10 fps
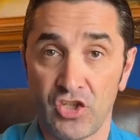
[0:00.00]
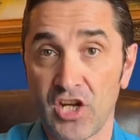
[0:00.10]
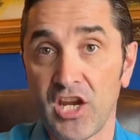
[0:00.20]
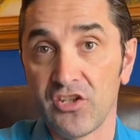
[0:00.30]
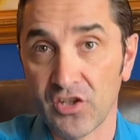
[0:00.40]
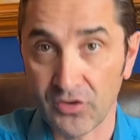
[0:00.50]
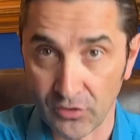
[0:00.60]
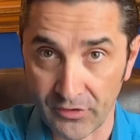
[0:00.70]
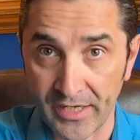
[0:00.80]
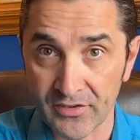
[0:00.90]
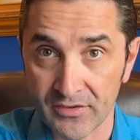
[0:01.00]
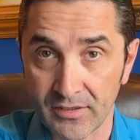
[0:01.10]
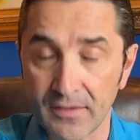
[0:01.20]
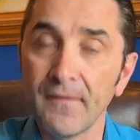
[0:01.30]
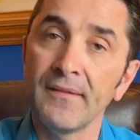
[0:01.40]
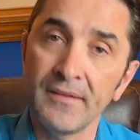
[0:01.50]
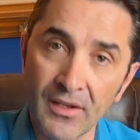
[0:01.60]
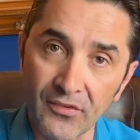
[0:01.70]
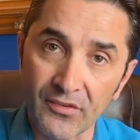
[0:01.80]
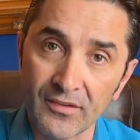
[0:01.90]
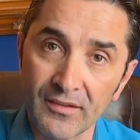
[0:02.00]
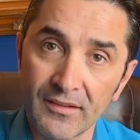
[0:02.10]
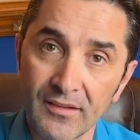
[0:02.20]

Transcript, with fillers: Change it to theirs? Yes.